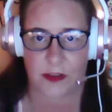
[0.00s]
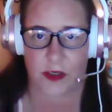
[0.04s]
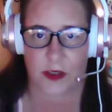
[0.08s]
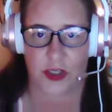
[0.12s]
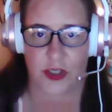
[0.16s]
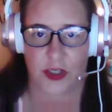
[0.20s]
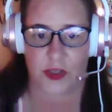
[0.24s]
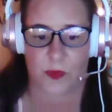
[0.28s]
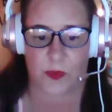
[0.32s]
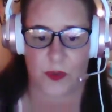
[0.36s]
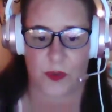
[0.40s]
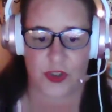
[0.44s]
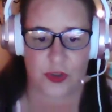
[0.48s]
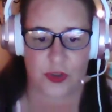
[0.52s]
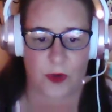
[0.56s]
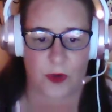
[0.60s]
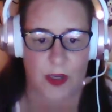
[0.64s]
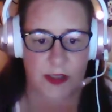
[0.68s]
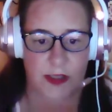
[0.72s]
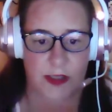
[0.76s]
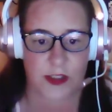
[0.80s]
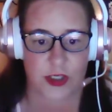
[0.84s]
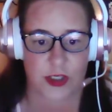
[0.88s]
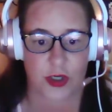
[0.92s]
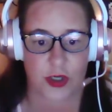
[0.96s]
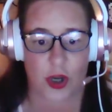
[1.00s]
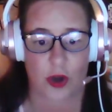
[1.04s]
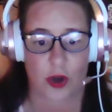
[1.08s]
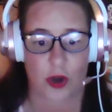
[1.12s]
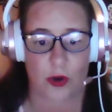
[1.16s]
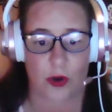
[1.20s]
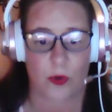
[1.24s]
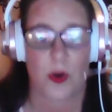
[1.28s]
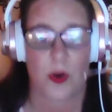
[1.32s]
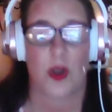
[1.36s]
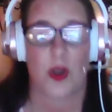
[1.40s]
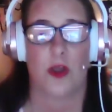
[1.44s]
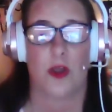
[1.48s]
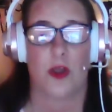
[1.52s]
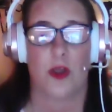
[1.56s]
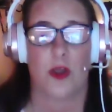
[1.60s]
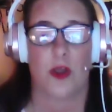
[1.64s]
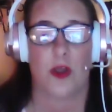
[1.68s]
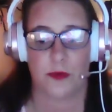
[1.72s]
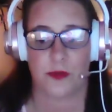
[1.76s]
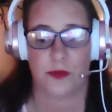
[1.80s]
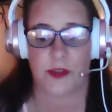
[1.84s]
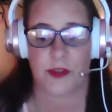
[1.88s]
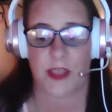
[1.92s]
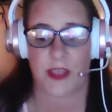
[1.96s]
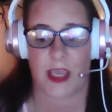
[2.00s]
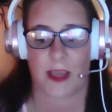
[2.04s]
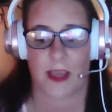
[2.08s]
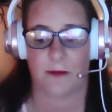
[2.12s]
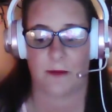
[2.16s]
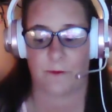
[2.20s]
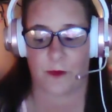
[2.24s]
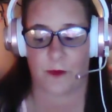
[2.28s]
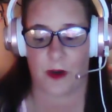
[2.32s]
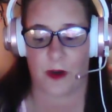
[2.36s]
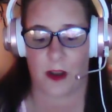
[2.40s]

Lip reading: So I just want you guys to know those came